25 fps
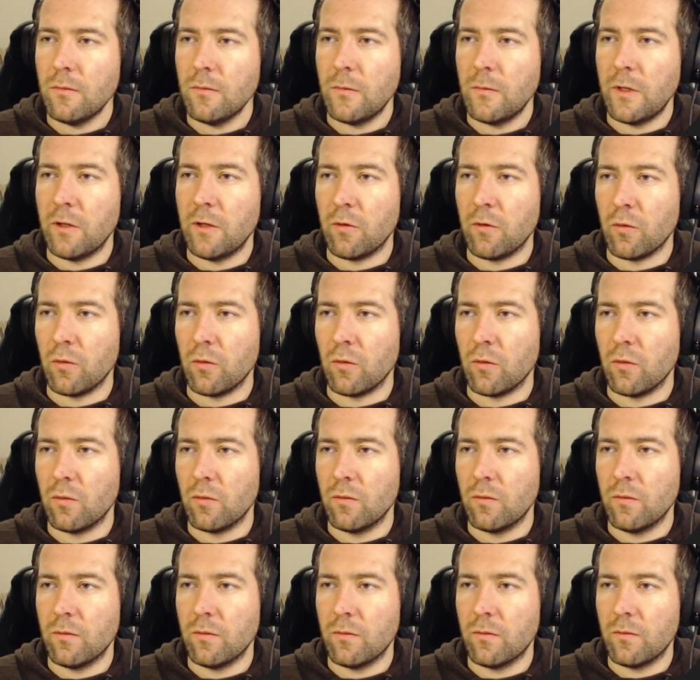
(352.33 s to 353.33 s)
into
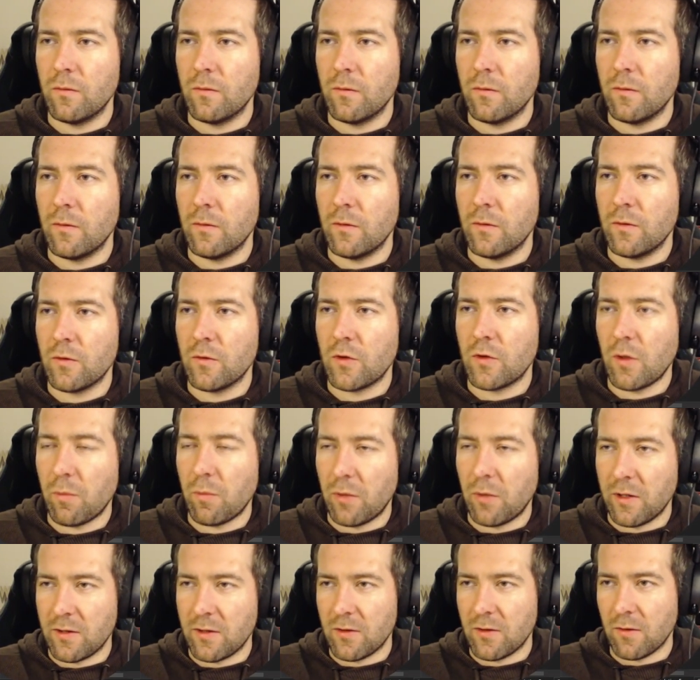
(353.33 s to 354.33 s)

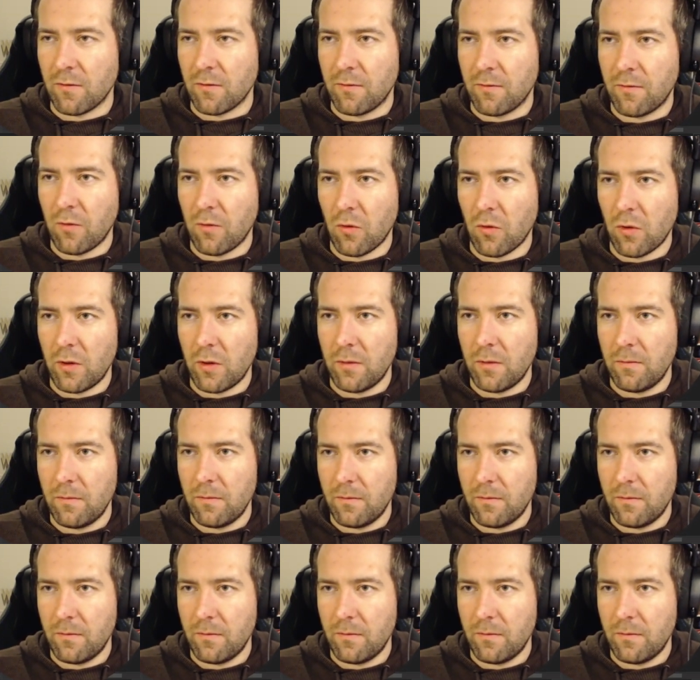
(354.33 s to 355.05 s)
sublists of 4.